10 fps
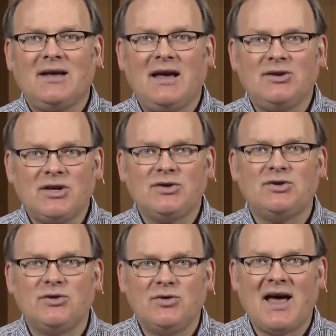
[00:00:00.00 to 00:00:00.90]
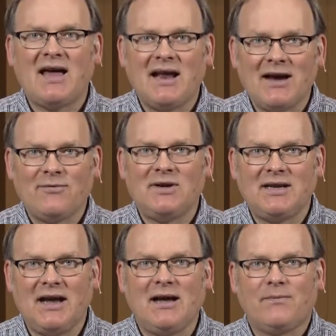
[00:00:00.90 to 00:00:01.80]
and just do that every
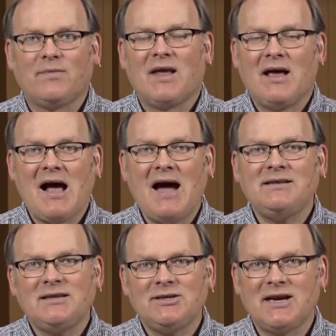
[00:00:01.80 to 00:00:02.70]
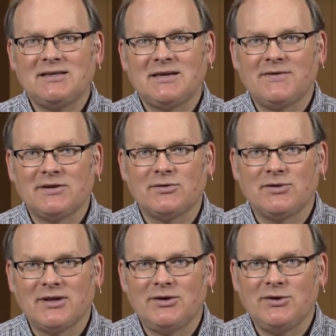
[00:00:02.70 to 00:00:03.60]
day. I suggest, if this is
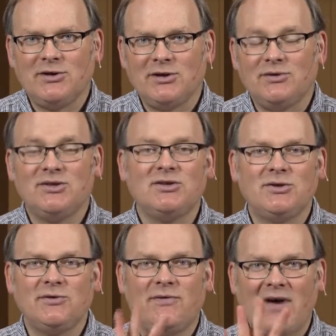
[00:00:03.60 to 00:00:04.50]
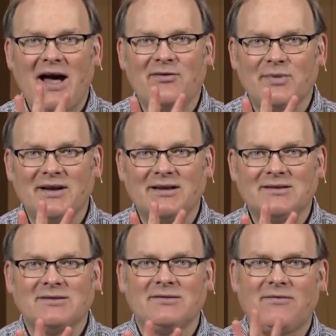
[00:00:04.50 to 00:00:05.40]
really new to you, just do 5
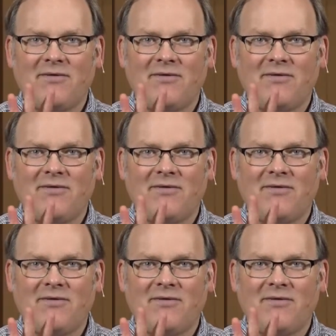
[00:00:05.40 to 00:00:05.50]
minutes.